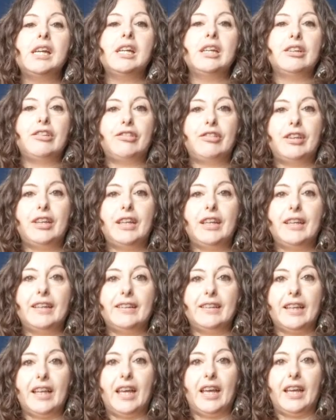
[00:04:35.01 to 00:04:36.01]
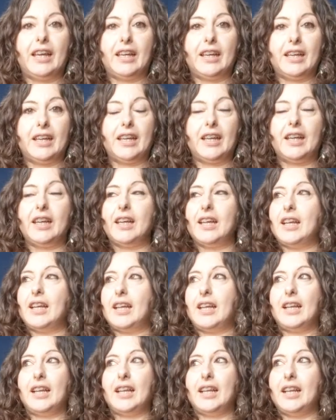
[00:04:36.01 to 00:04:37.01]
she is like
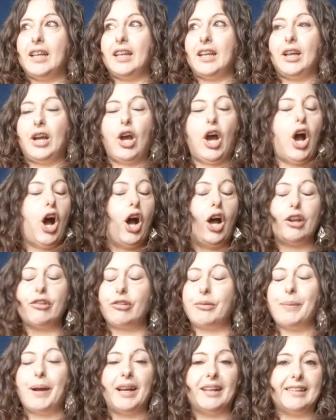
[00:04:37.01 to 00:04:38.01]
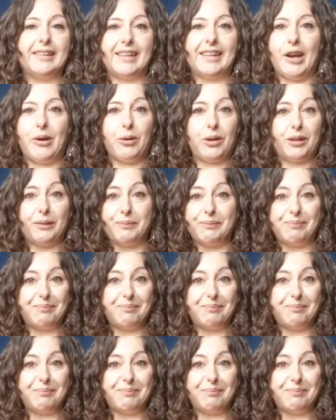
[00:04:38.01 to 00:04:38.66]
100 miles an hour.